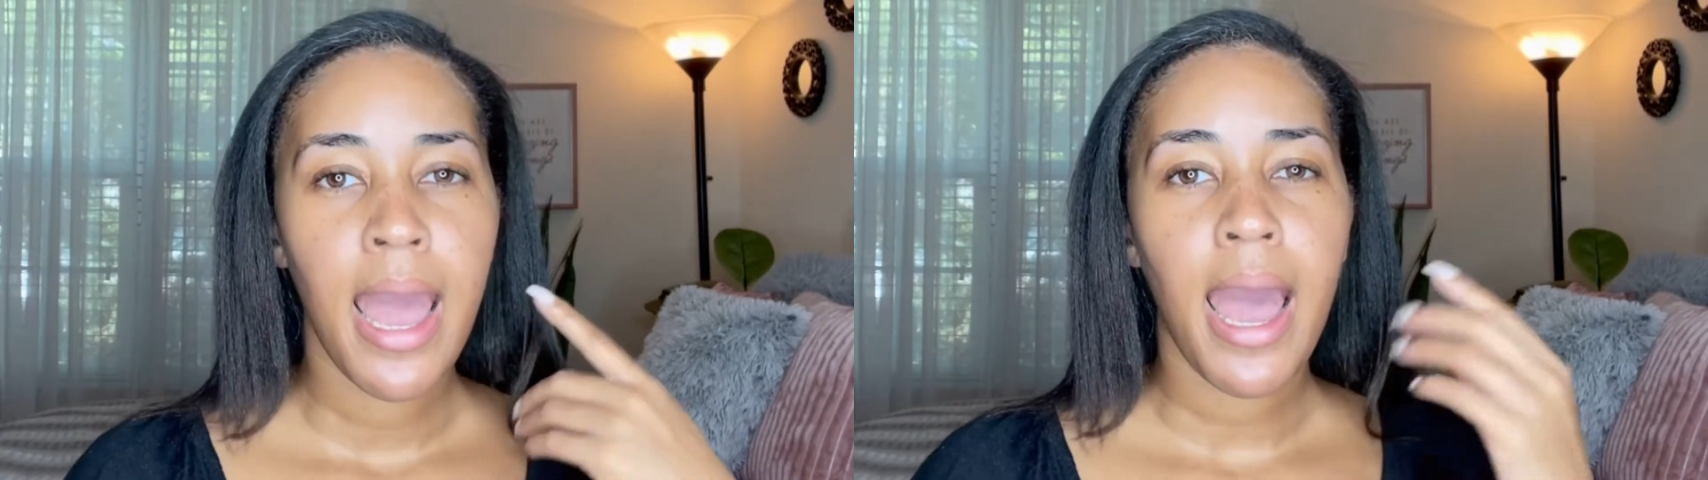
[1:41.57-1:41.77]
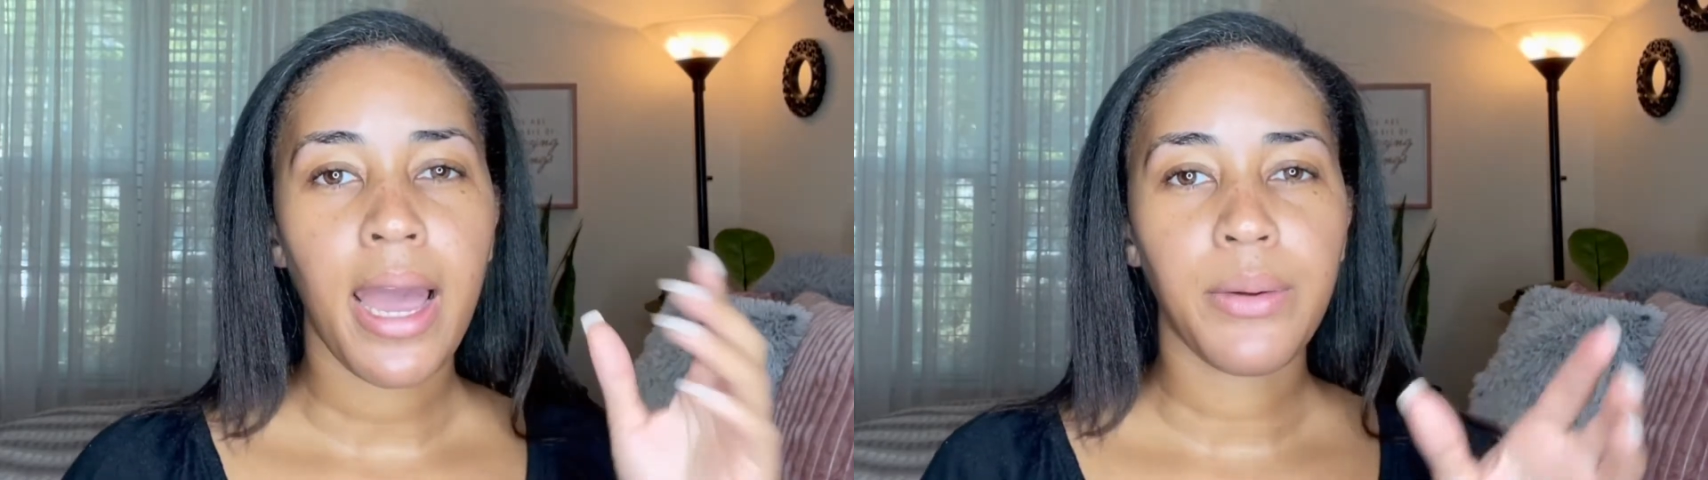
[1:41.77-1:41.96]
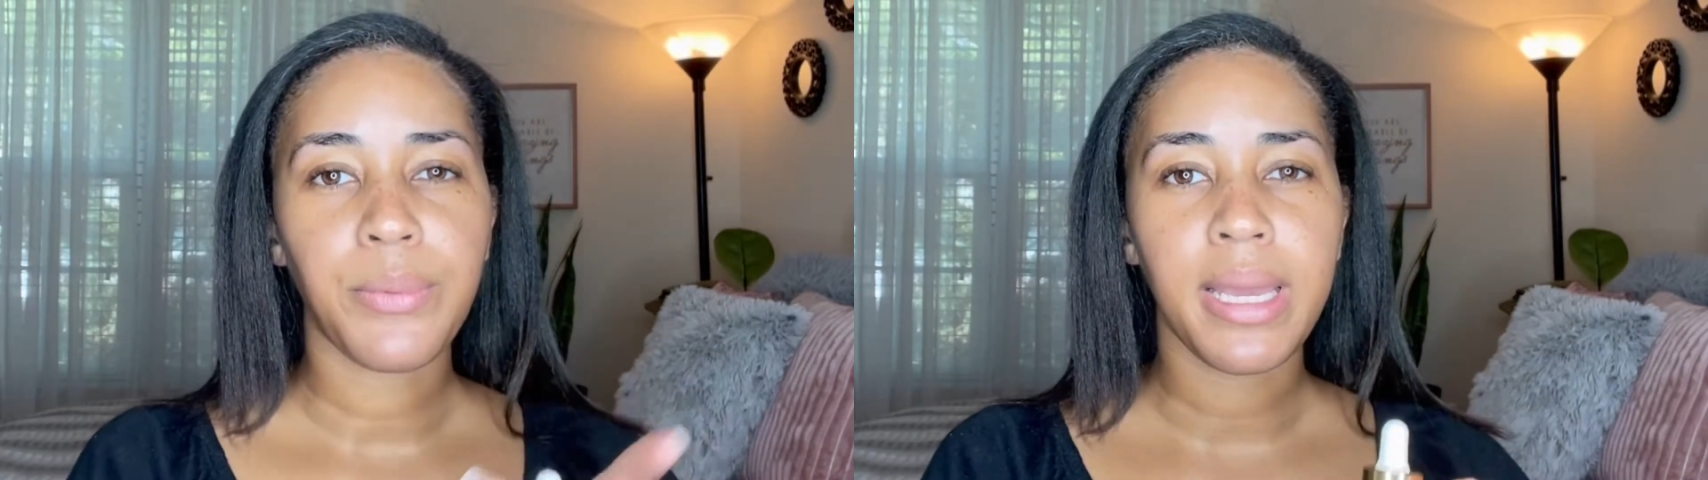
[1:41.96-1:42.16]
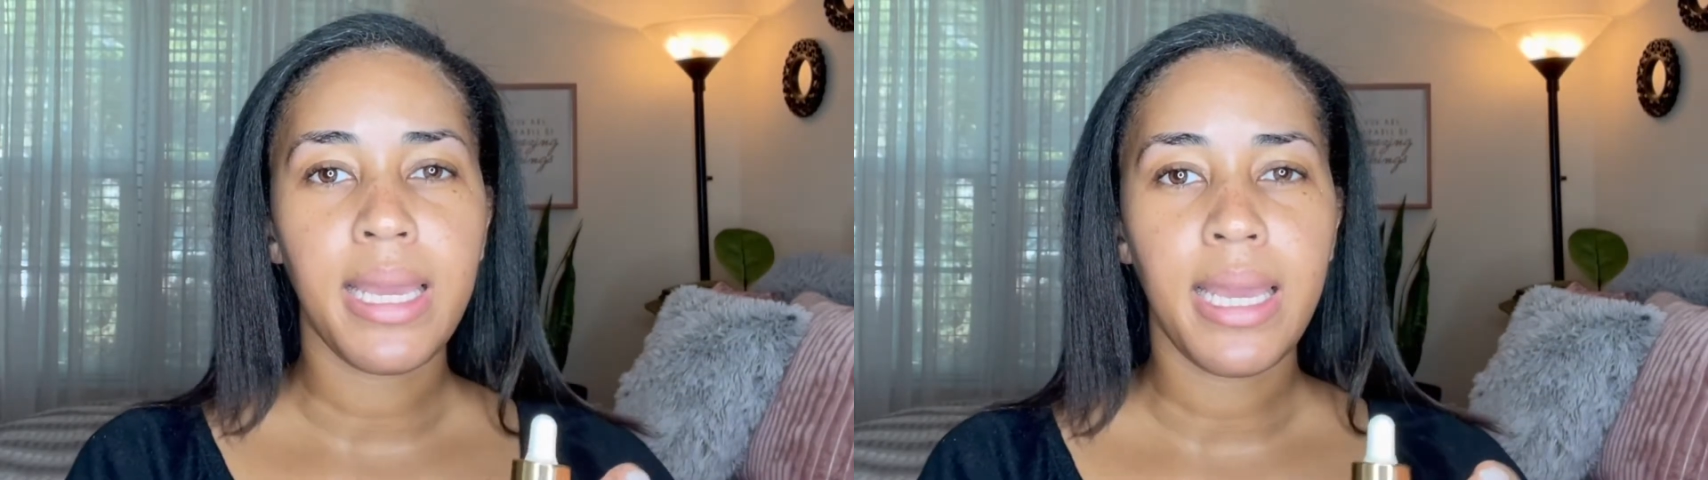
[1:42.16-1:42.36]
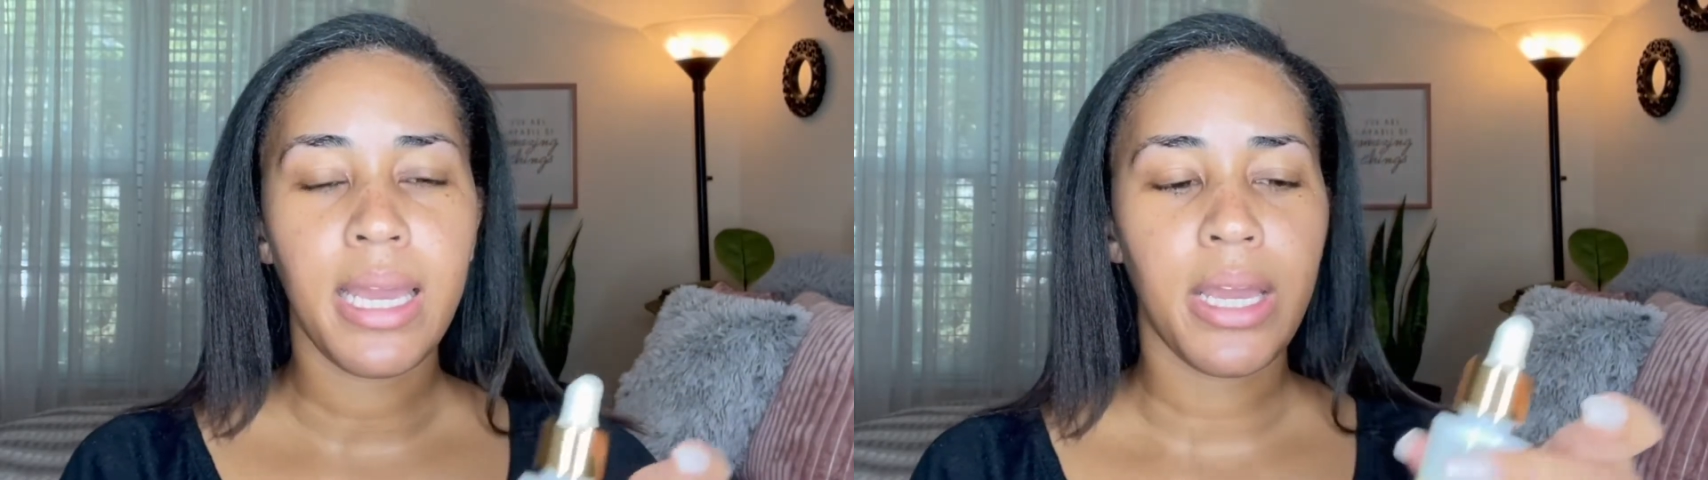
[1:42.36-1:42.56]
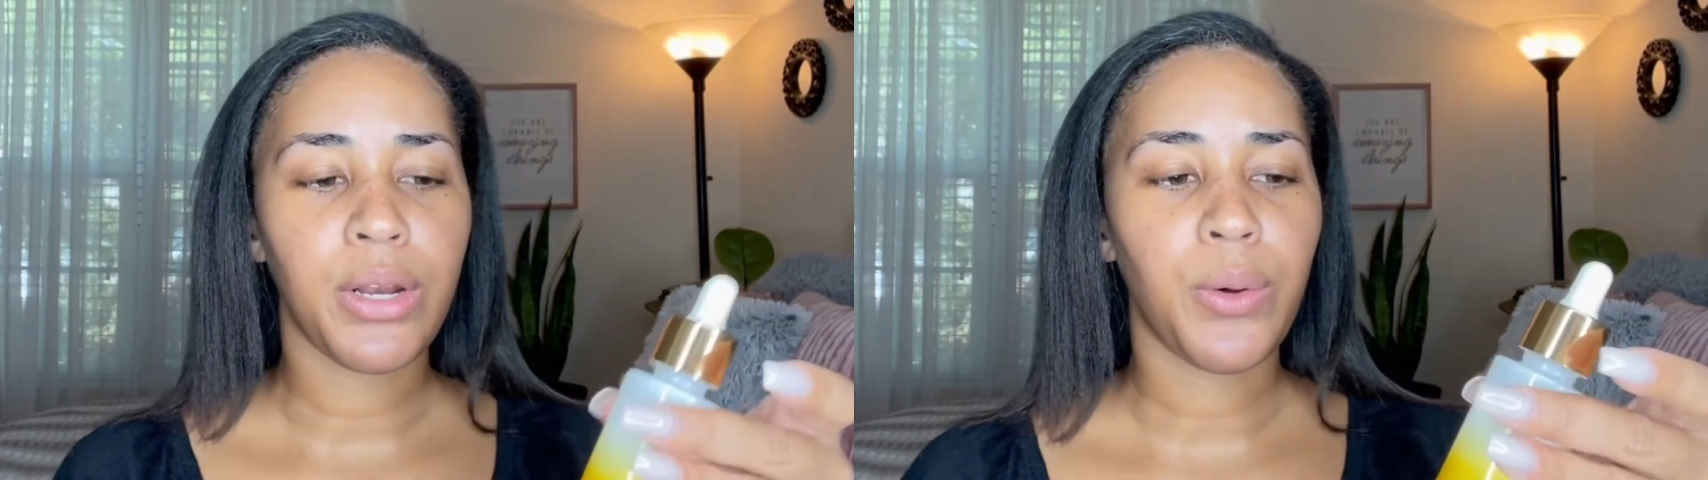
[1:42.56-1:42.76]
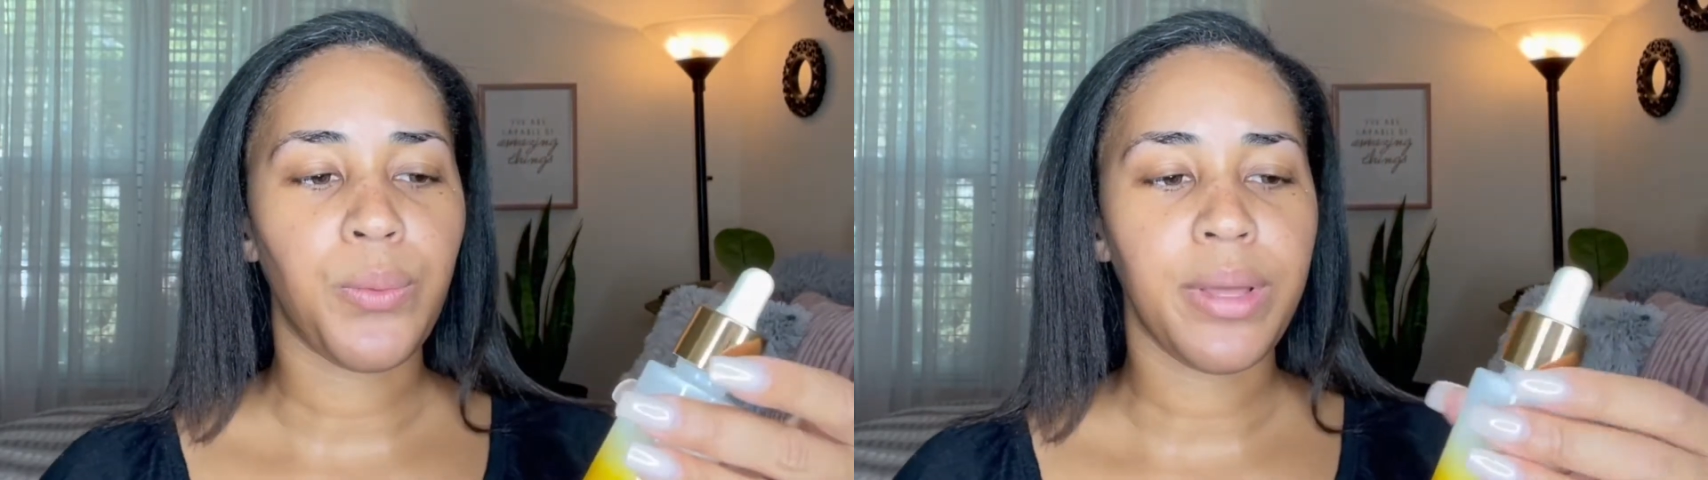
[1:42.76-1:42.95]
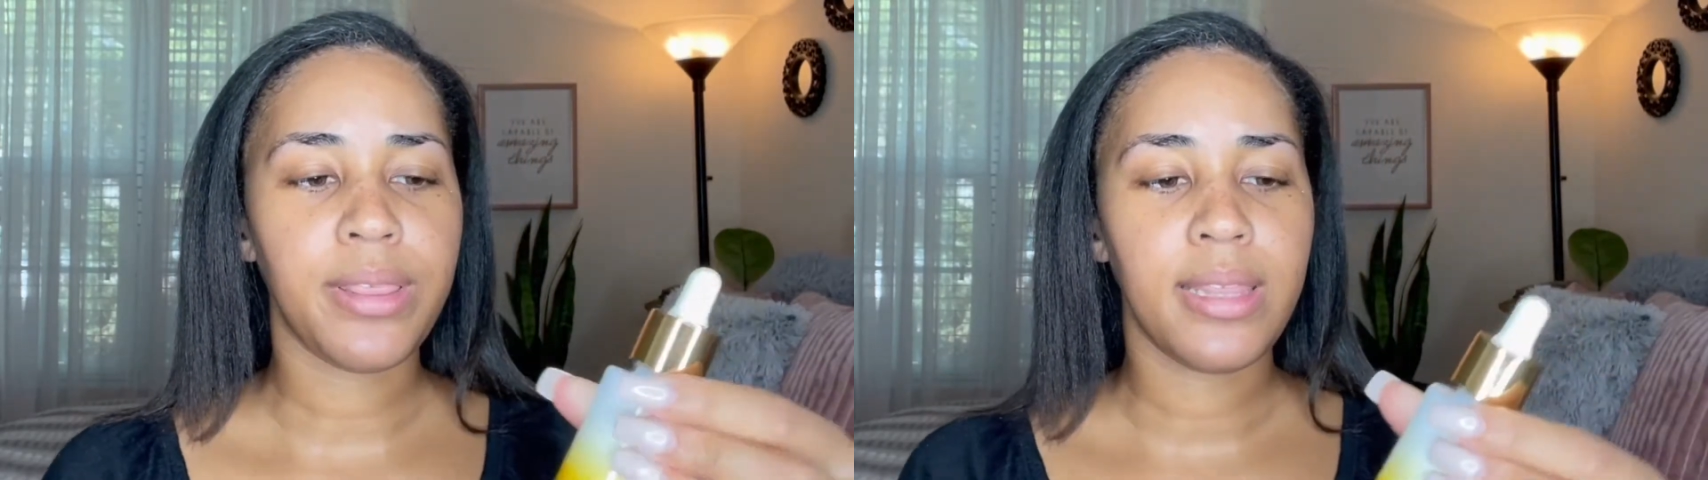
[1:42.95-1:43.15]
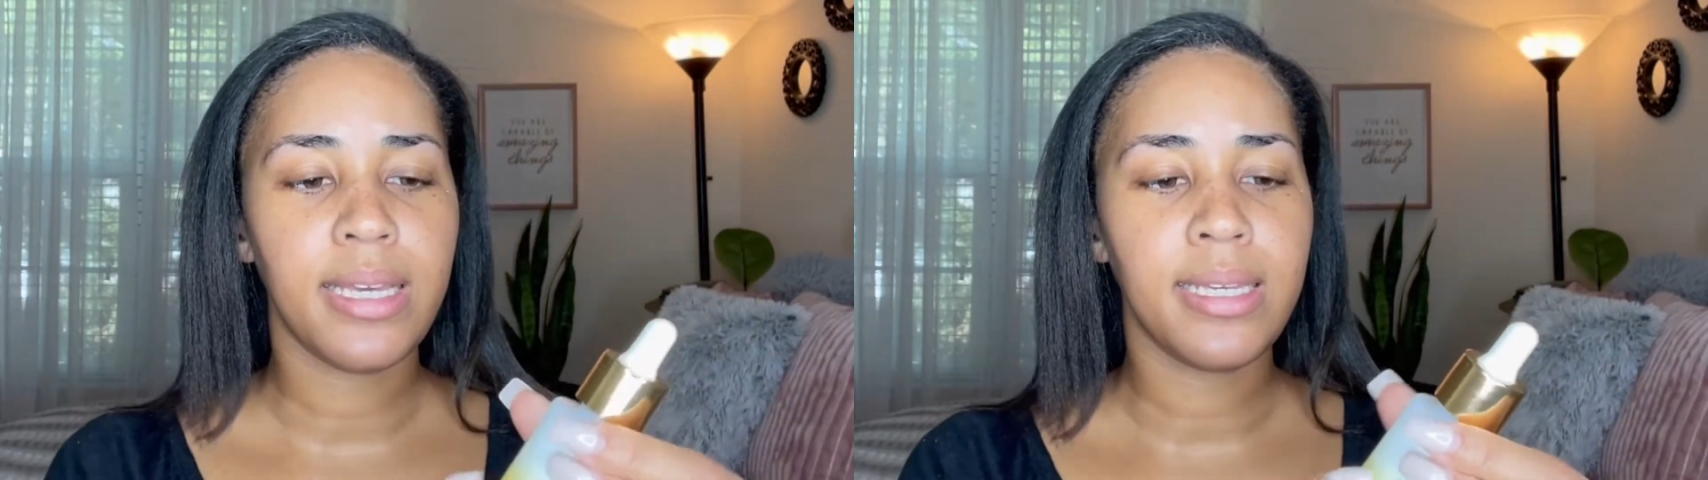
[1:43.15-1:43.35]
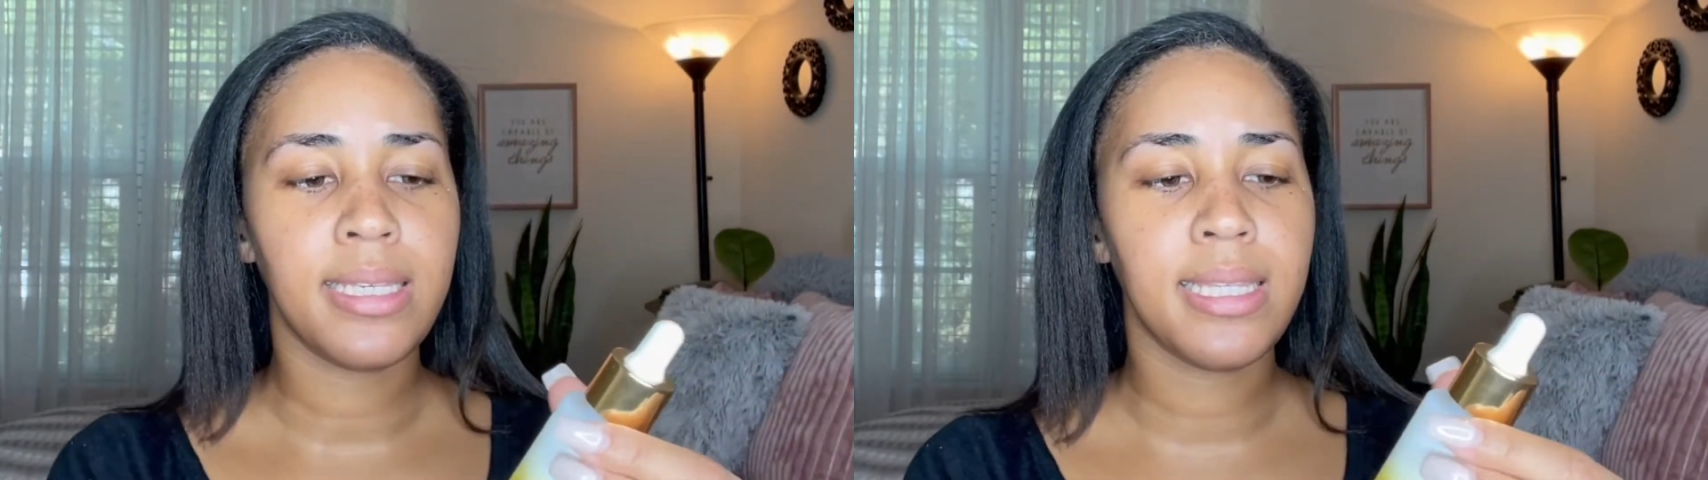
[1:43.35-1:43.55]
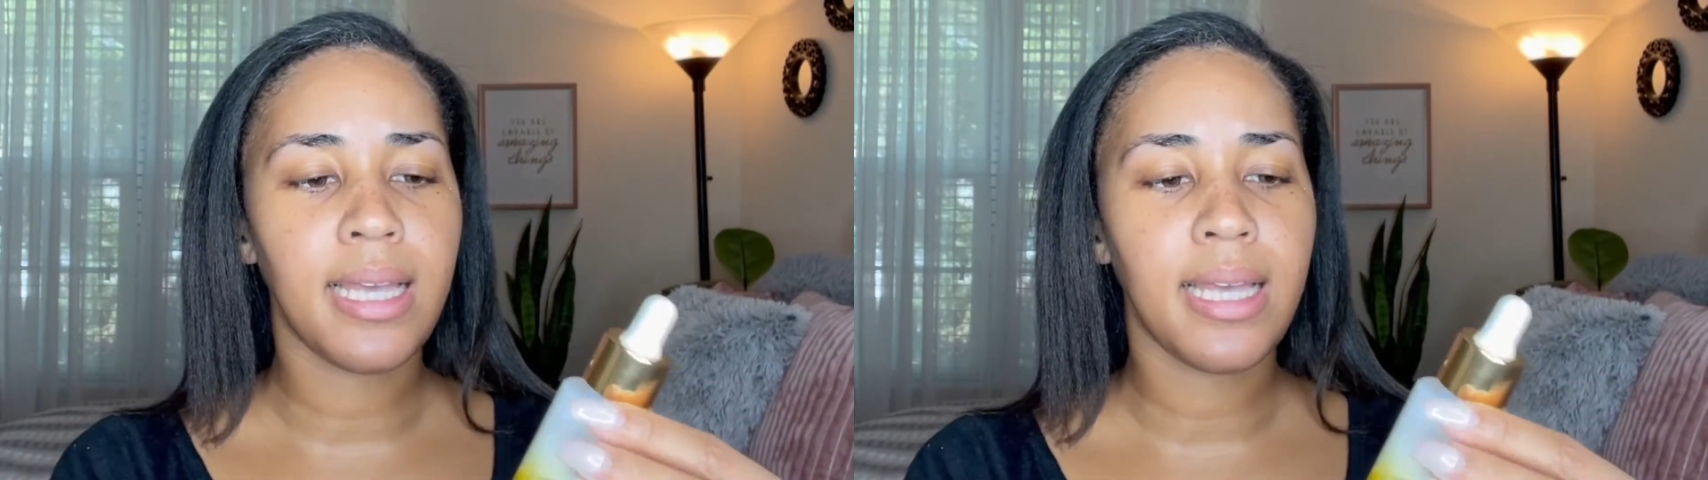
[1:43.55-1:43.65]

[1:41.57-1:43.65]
I went in with this